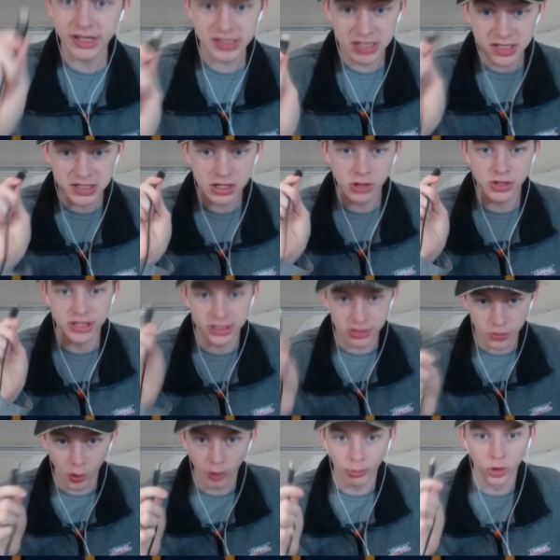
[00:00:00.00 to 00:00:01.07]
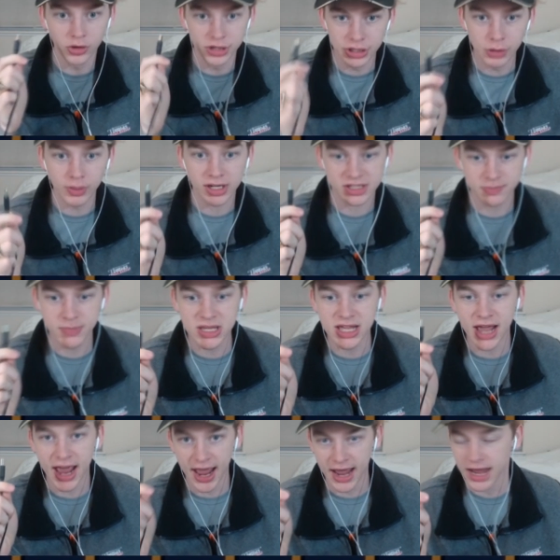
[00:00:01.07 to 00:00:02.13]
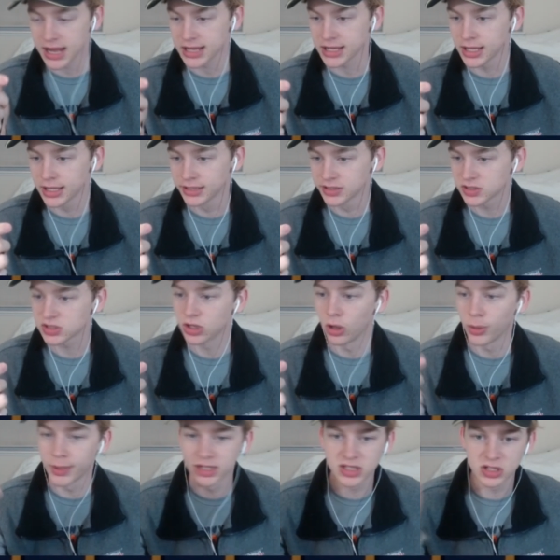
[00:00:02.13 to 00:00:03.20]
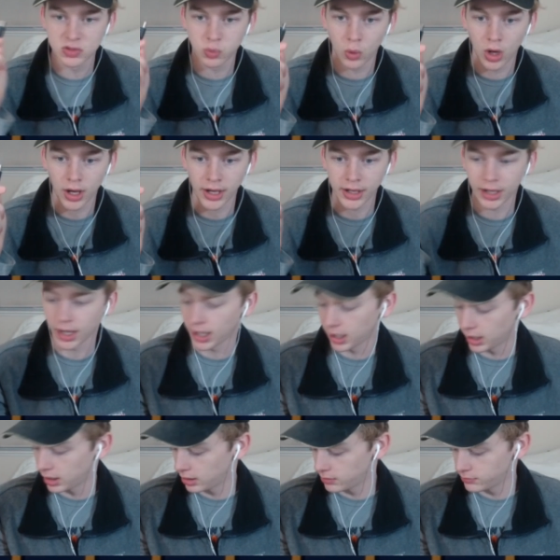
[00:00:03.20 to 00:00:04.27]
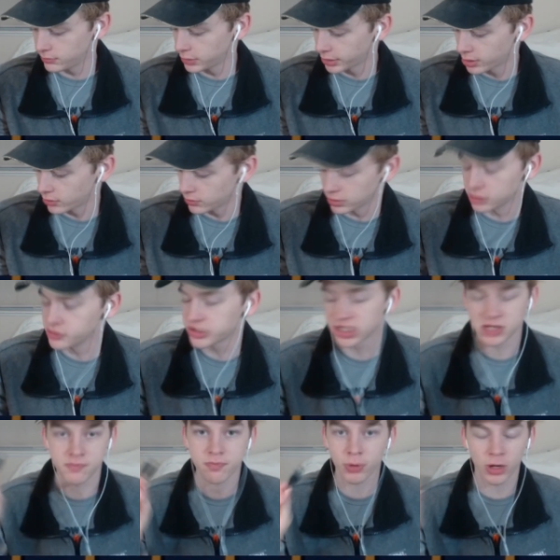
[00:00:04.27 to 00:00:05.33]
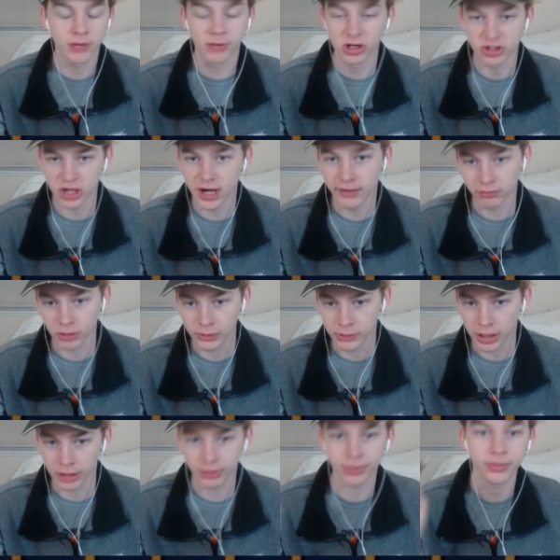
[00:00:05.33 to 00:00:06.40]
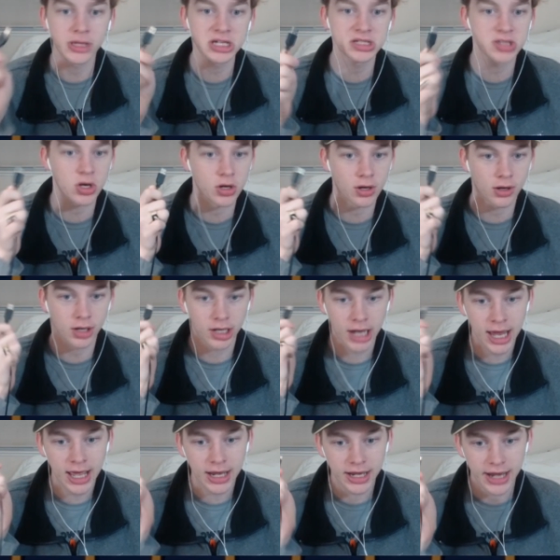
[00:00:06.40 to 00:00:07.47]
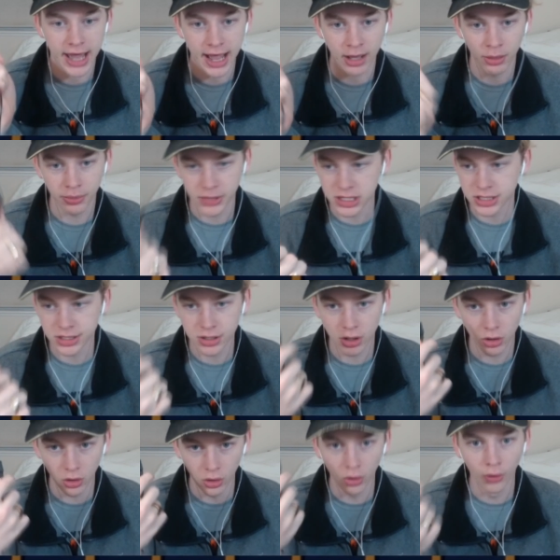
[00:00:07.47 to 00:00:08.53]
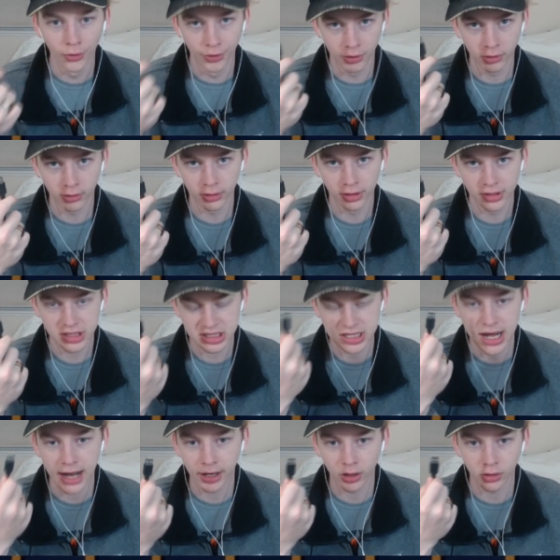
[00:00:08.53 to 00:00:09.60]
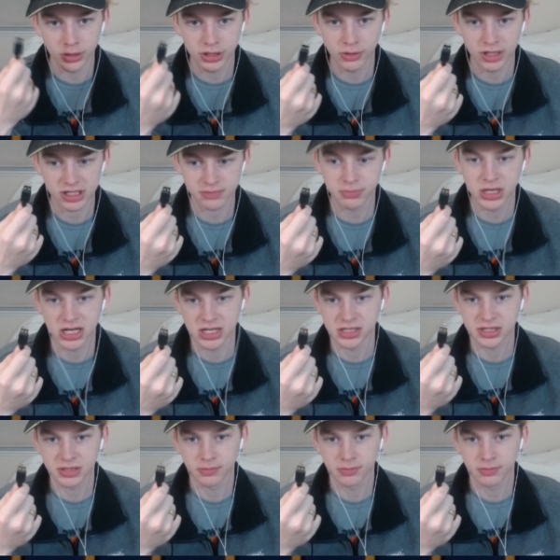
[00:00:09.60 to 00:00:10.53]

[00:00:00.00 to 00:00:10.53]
is your normal USB-A. So this is what, uh, you know, you see pretty much everywhere. These are now the older style USBs.